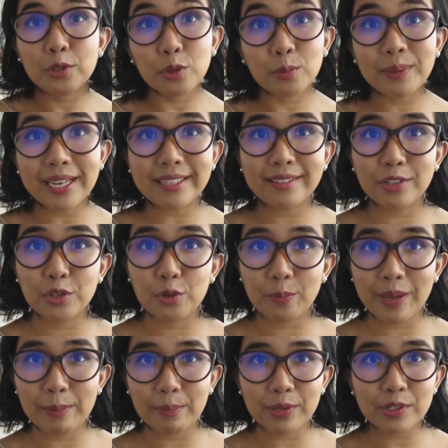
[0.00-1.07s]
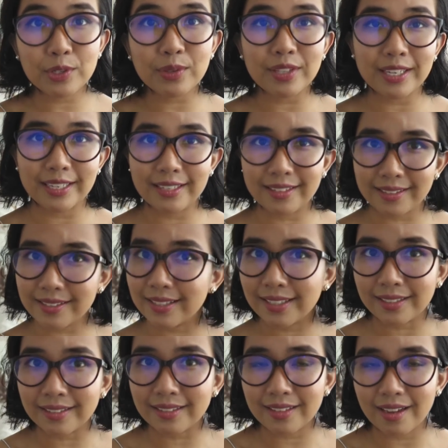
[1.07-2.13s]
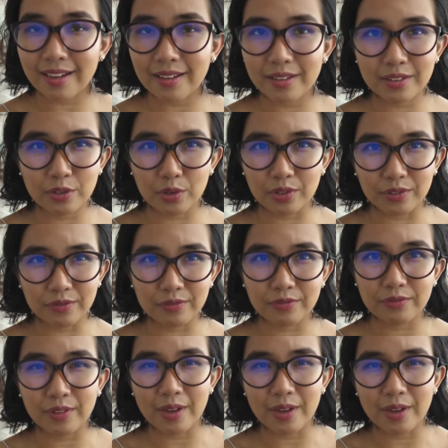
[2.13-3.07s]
two-ply tissue paper so that it doesn't sort of...